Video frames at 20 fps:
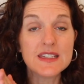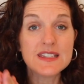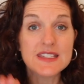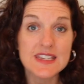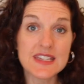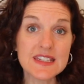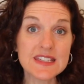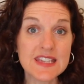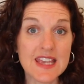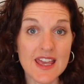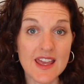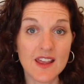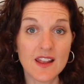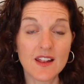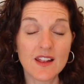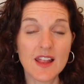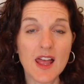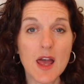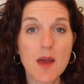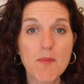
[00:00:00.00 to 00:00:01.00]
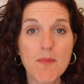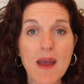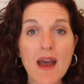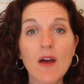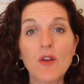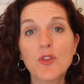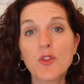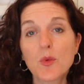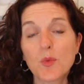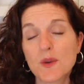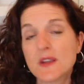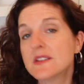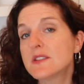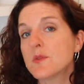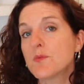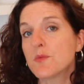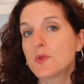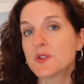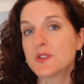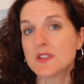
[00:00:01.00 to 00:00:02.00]
detail about the
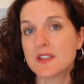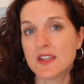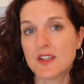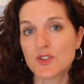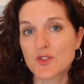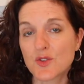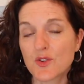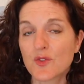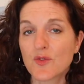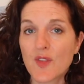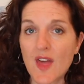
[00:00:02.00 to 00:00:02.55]
recent procedure